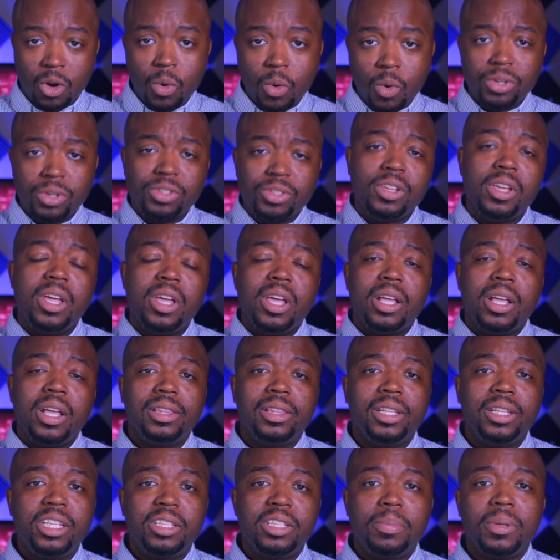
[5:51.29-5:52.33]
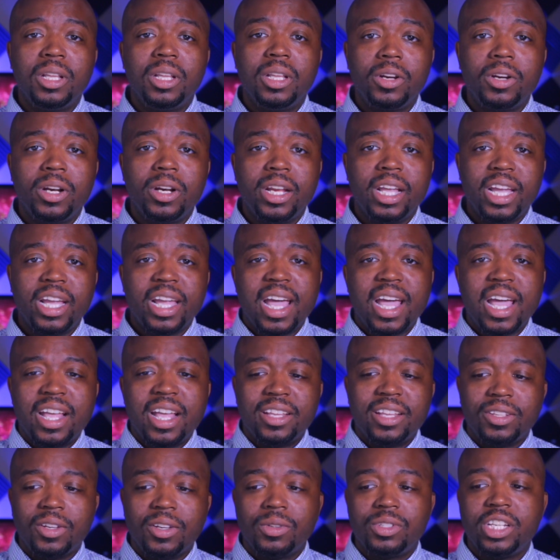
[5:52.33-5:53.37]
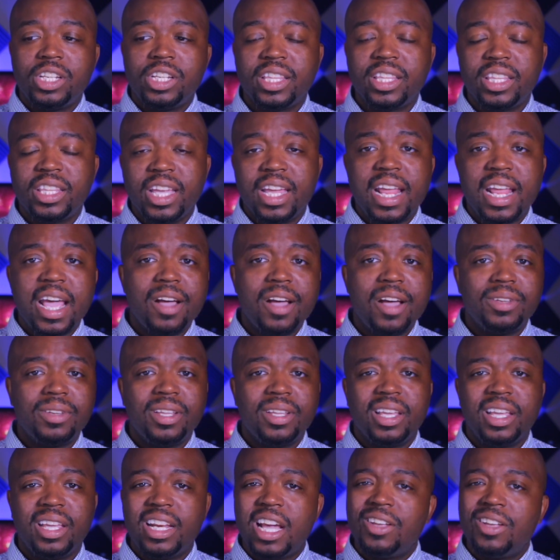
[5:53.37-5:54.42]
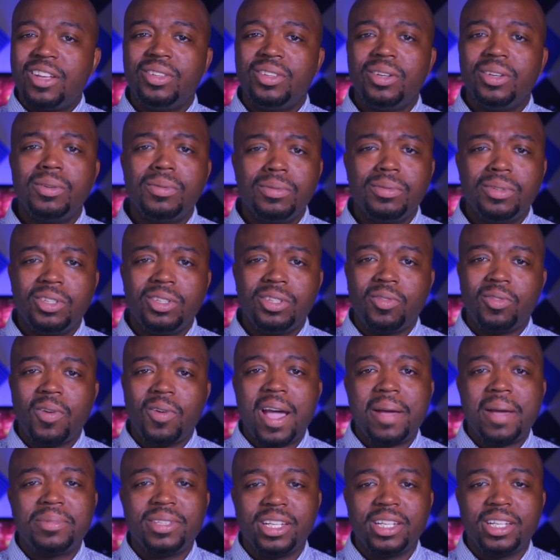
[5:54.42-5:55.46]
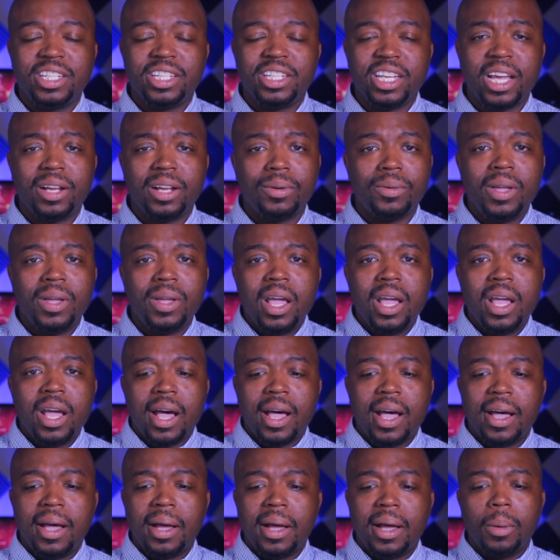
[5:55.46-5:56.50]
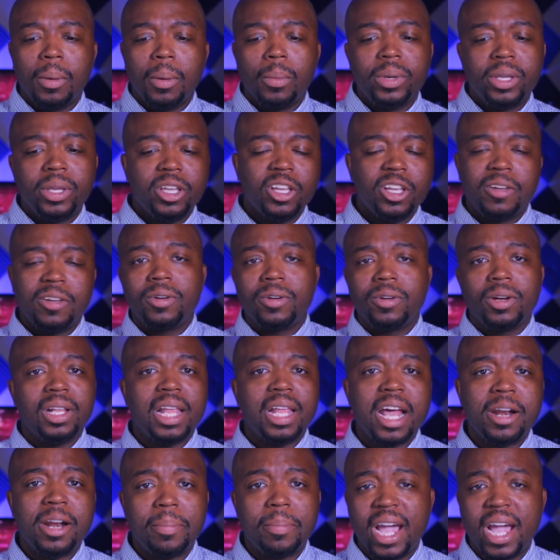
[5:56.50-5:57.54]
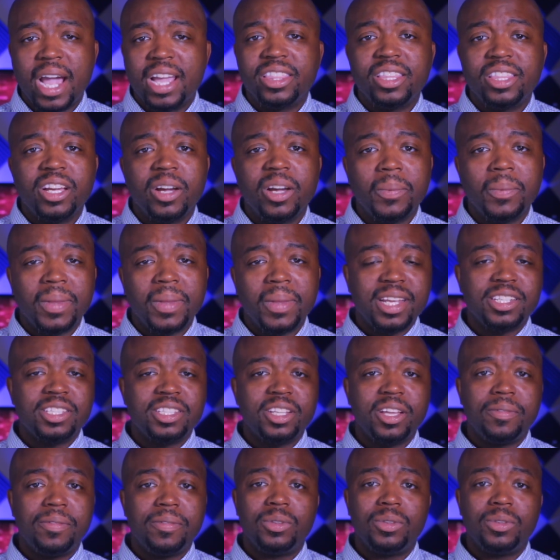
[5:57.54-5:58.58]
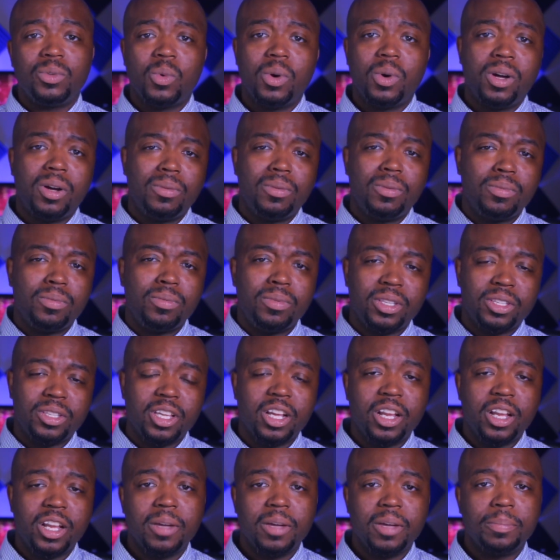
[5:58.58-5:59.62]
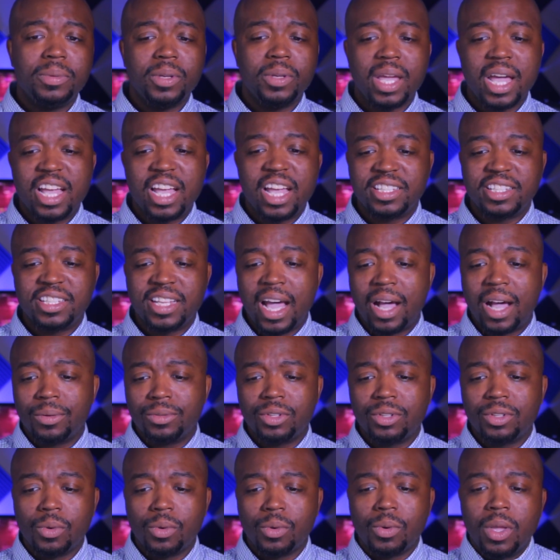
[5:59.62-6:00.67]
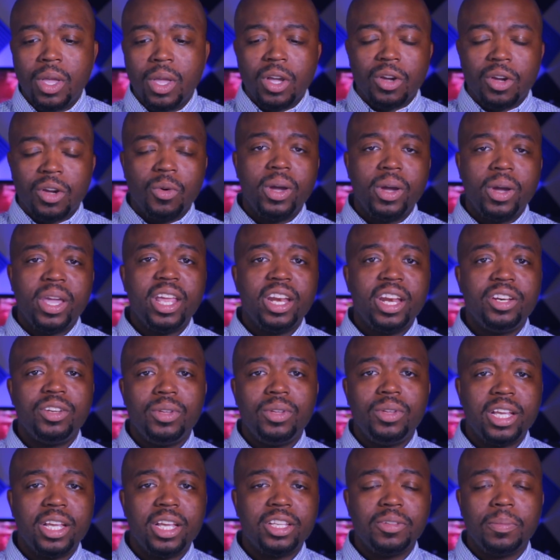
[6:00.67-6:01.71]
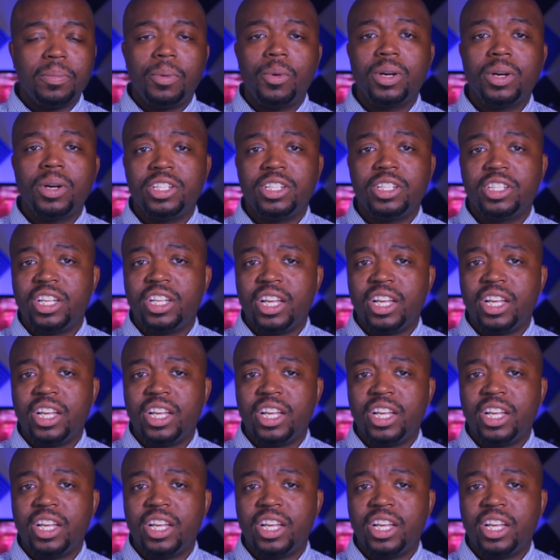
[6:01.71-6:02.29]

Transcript: course, links below to that, guys. Go check that out. And also subscribe to the channel. Um, we cover a lot of Python related stuff as well. Help you guys out. So go ahead and do that. Support the